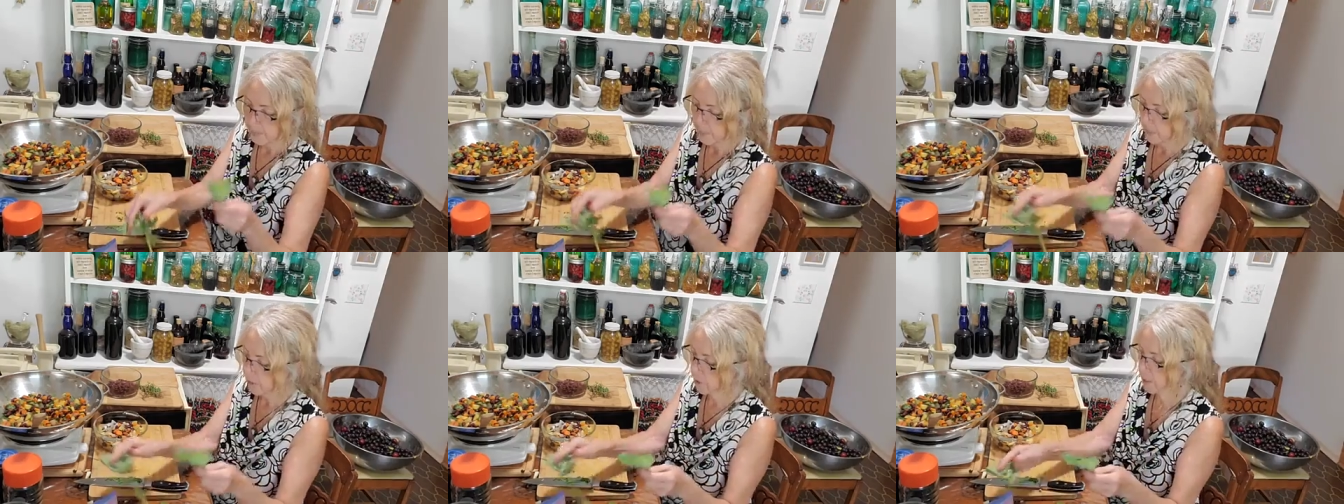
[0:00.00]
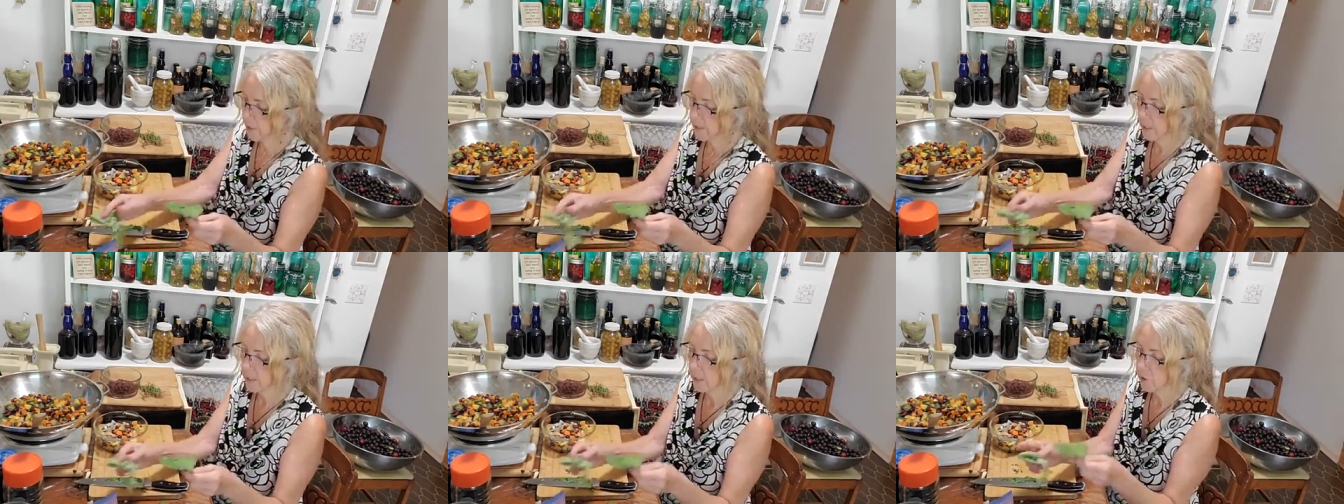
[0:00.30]

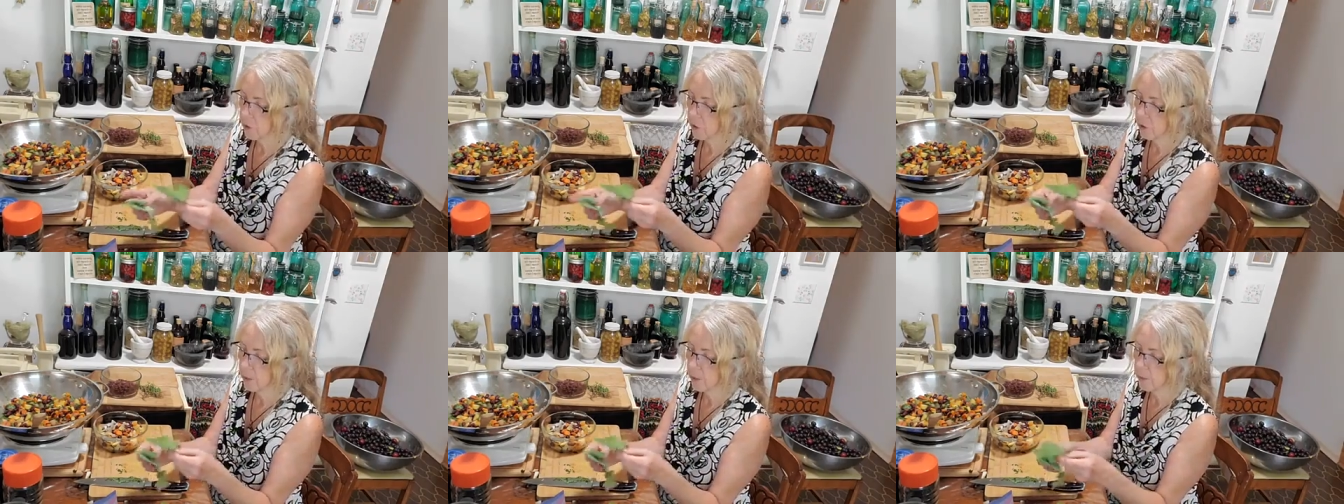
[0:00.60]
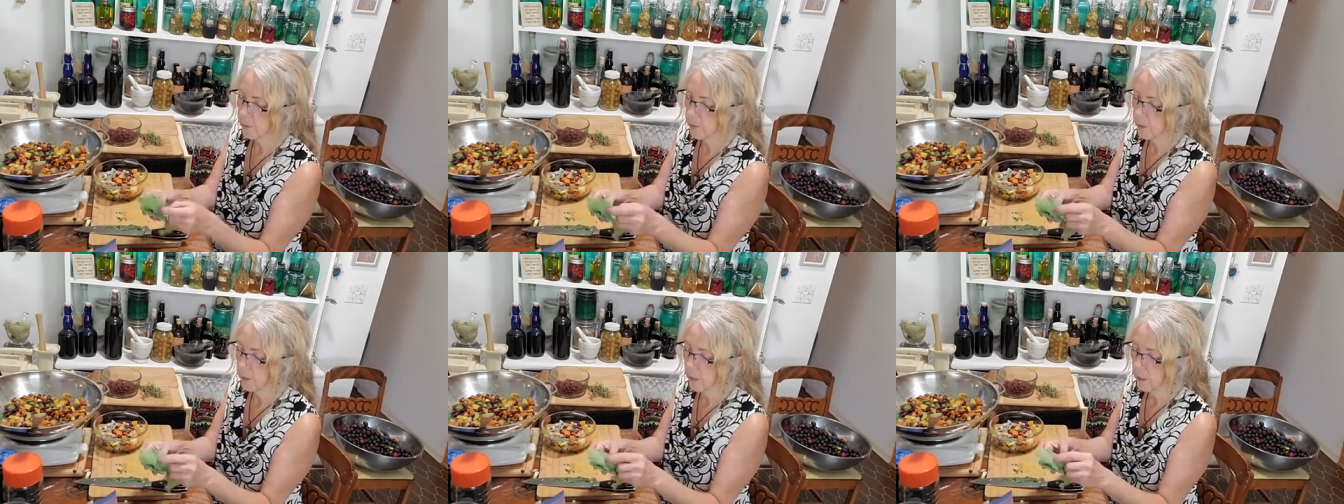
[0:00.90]
just little
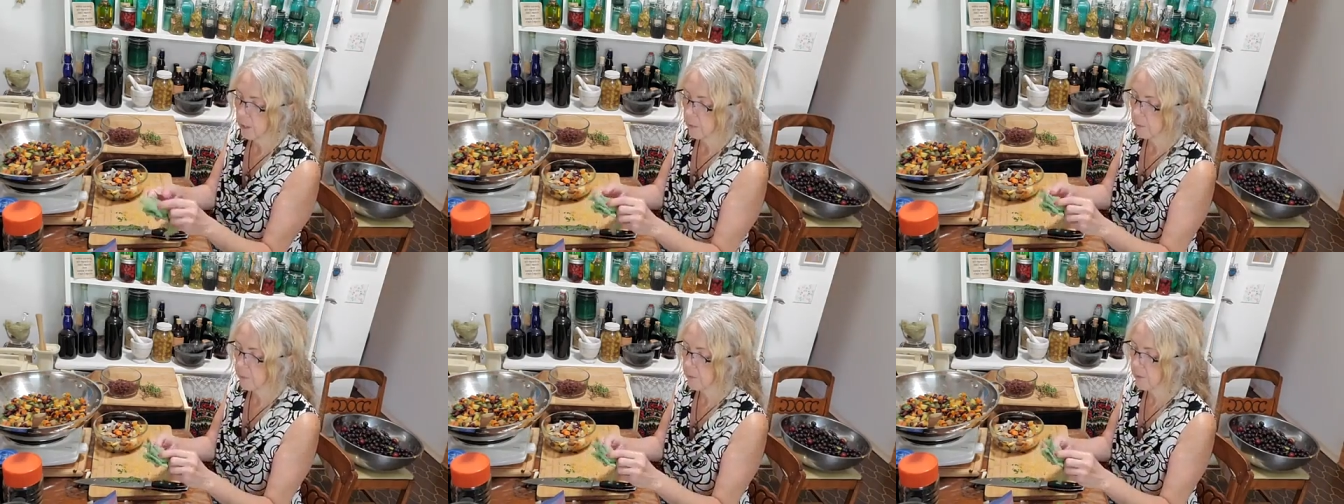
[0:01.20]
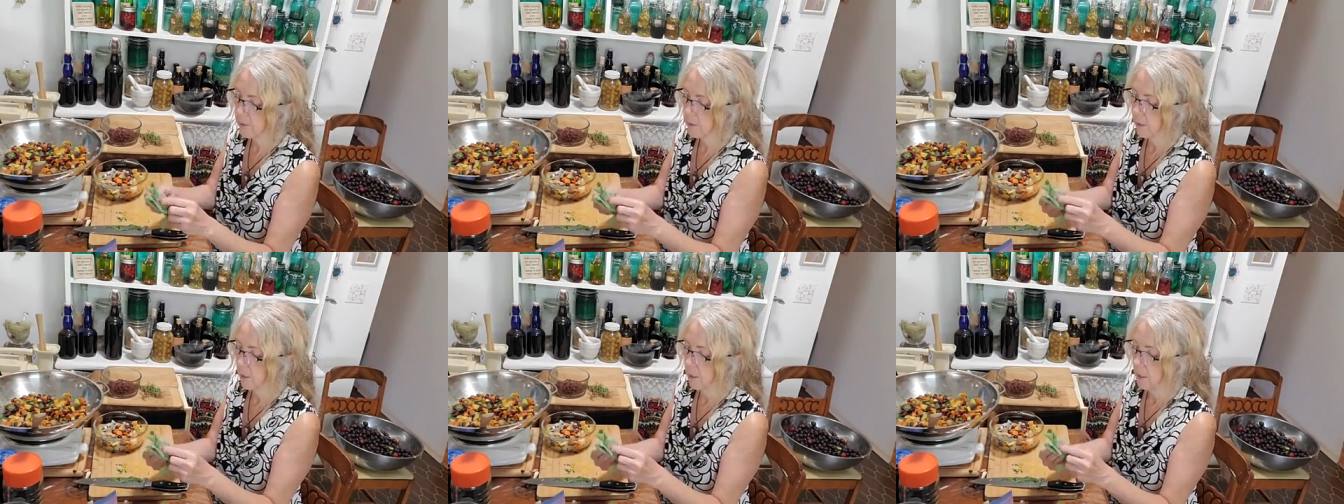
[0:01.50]
turnip
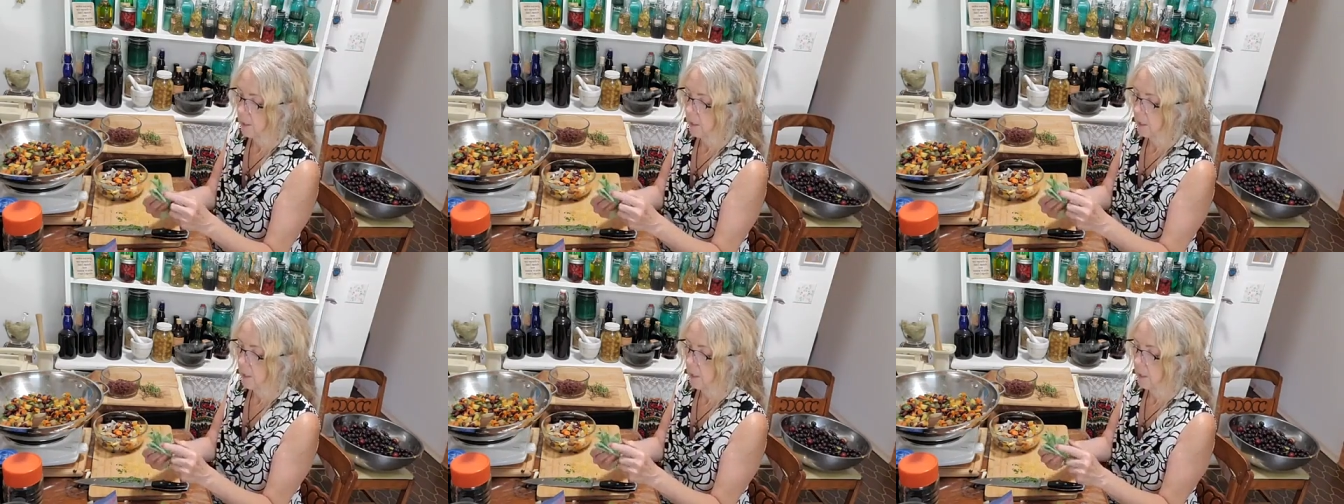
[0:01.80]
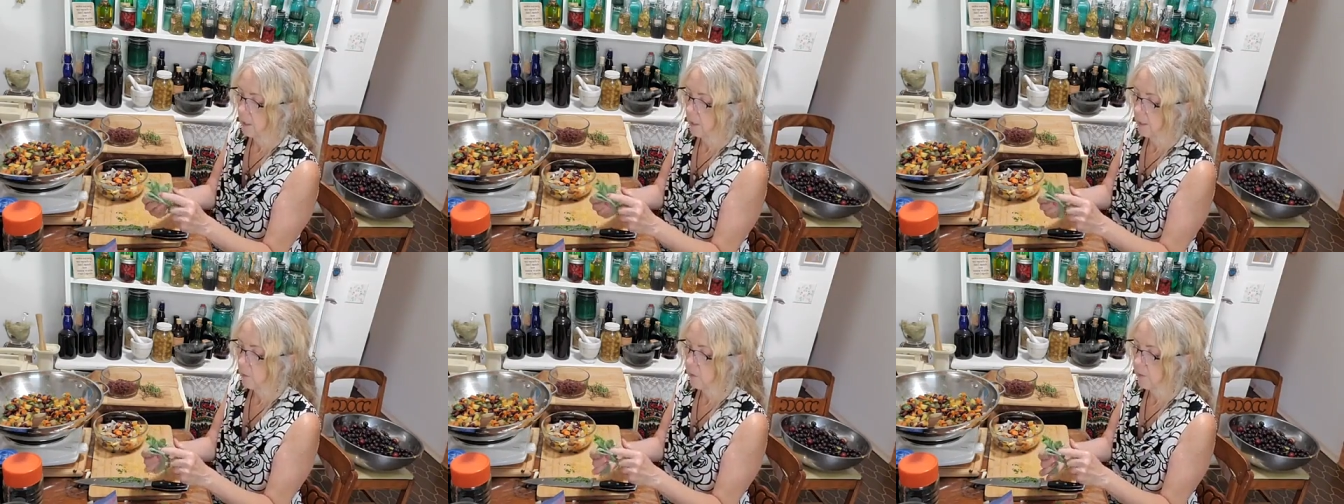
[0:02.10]
tops
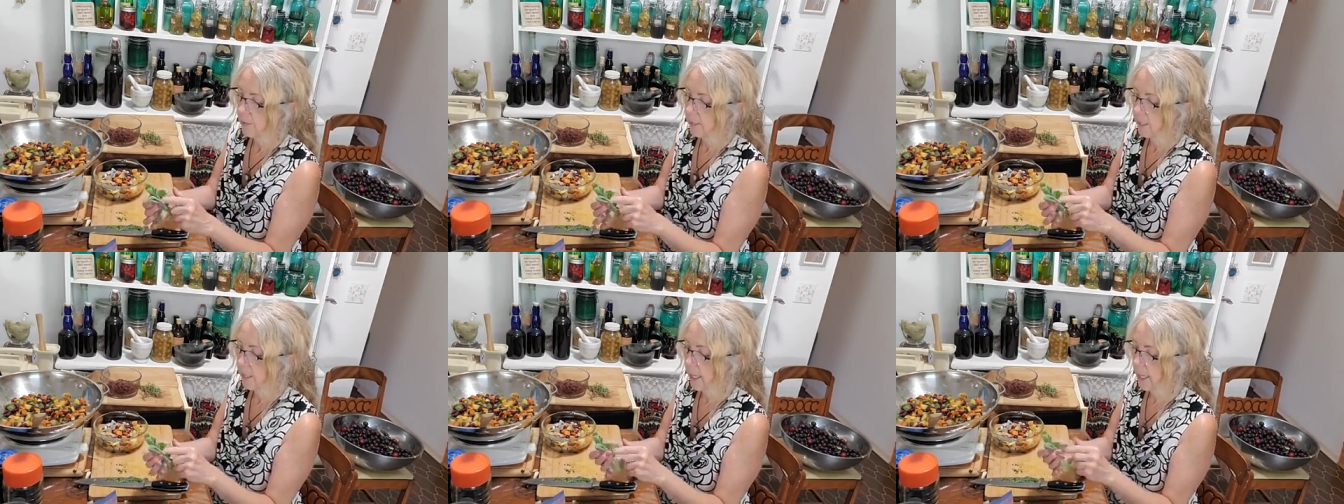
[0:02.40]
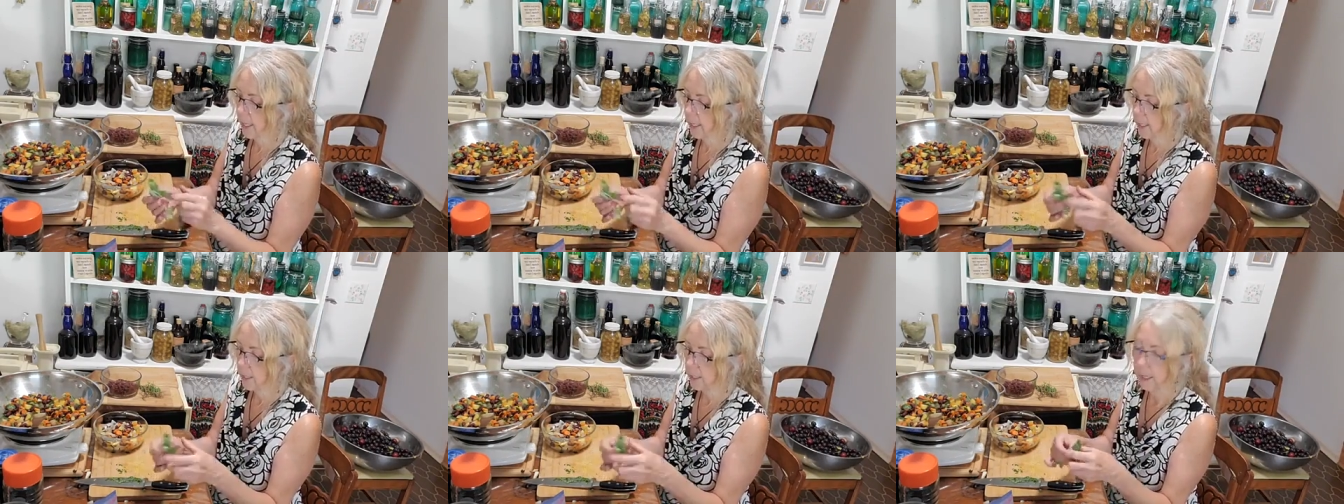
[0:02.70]
with
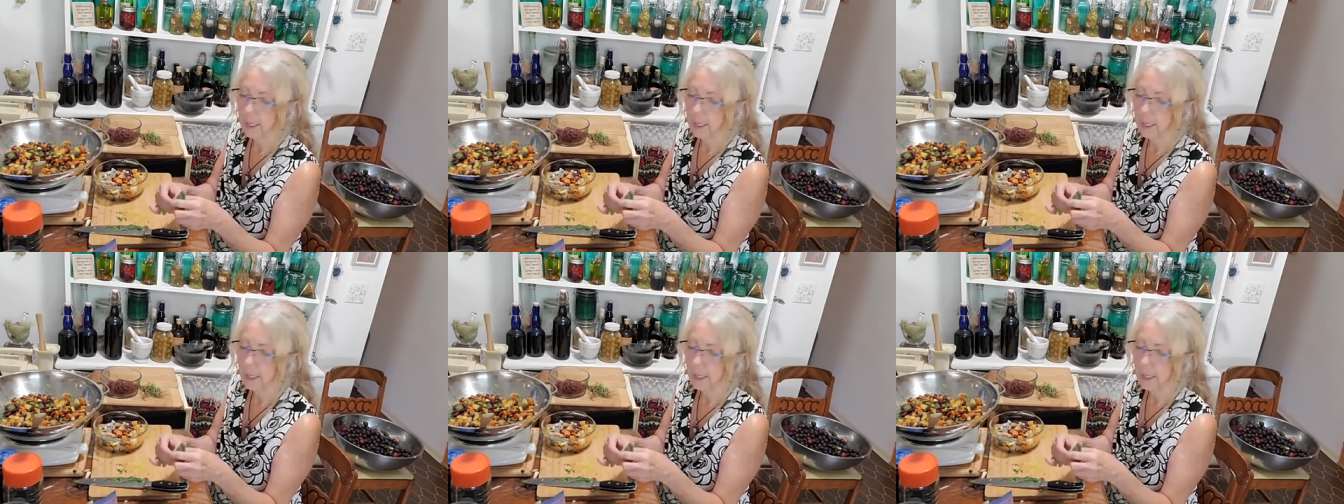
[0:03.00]
kale.